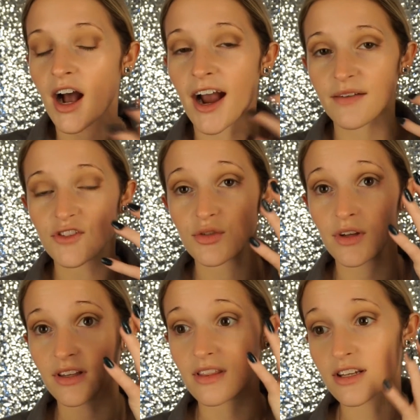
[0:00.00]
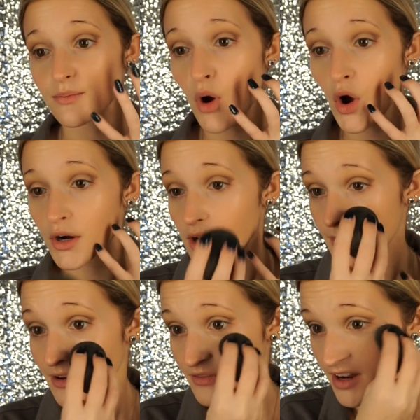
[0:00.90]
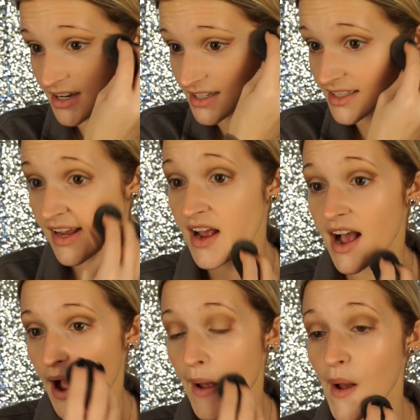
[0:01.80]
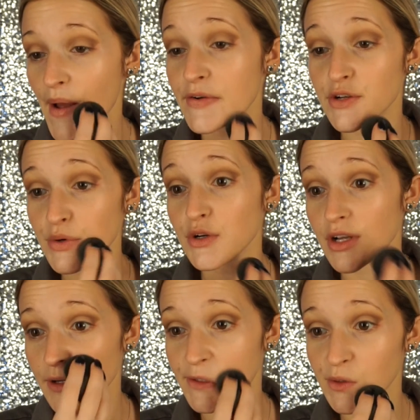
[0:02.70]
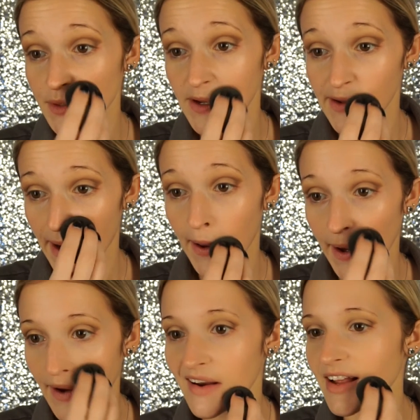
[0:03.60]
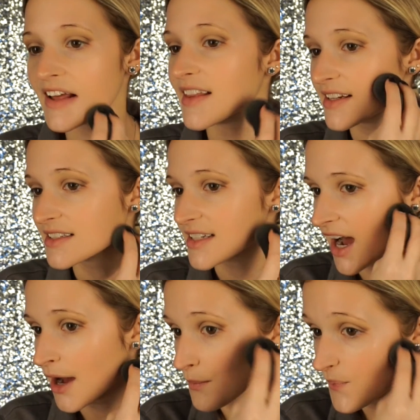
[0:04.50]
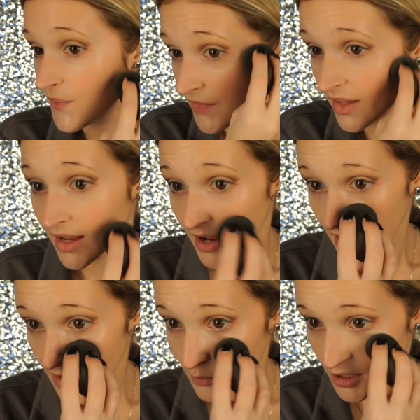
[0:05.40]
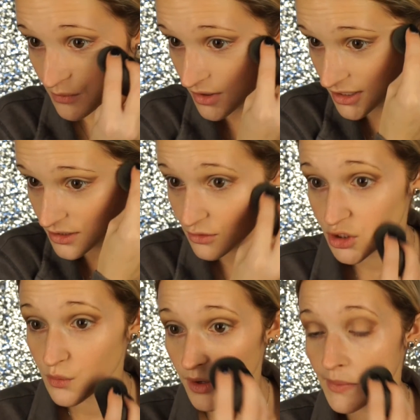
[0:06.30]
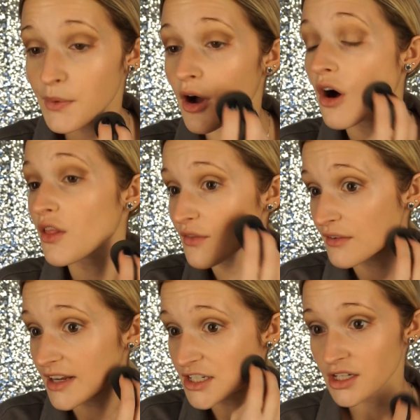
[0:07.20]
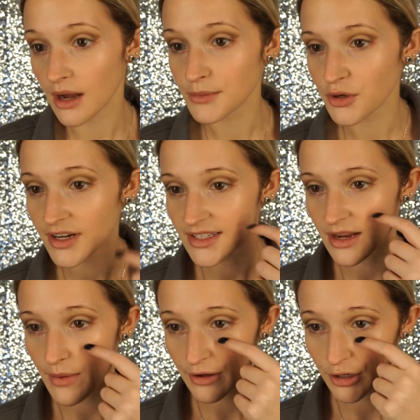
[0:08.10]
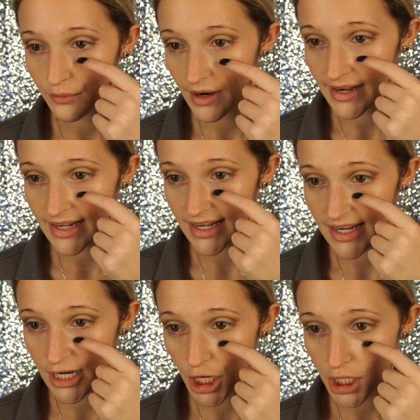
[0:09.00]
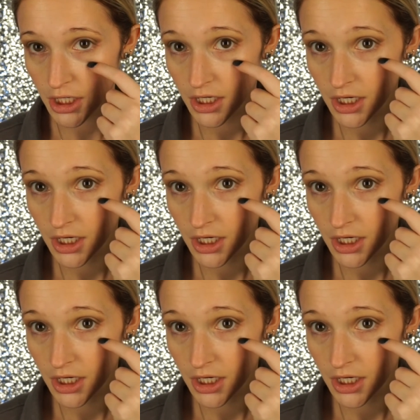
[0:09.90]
I have to do like this part of my face and do it as soon as I can and then stop. And what you want to do is you want to put all the foundation up to, I say, about like right here,